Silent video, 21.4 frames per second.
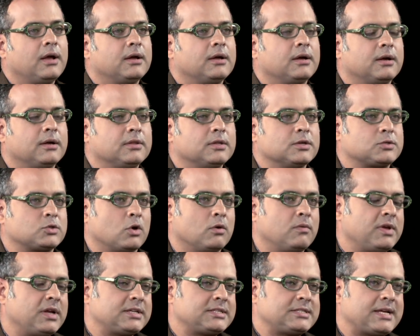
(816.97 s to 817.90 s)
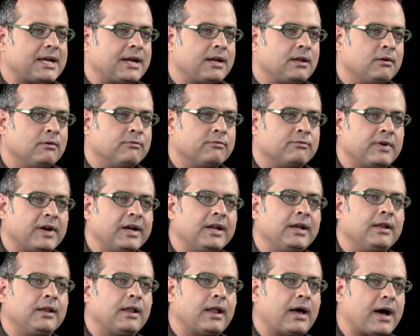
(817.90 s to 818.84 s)
uh, the Soviets had a
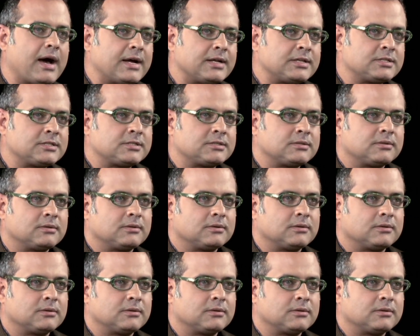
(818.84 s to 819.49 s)
very large